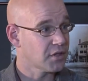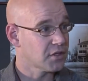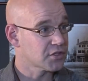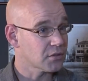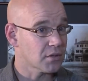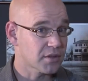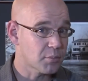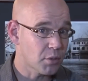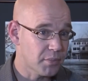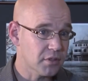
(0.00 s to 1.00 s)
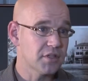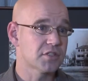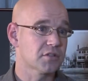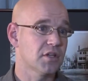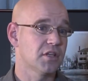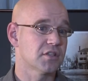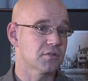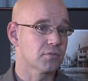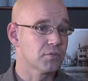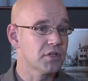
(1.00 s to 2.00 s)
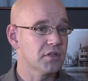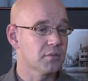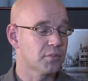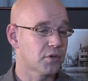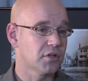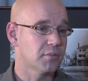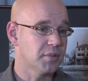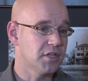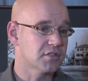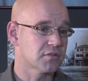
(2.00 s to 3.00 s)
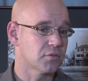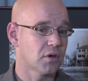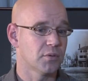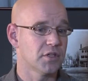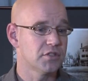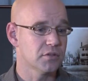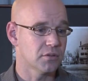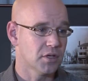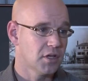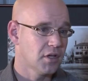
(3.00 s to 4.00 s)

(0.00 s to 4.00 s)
So the mobility screening is a really important piece of what we do,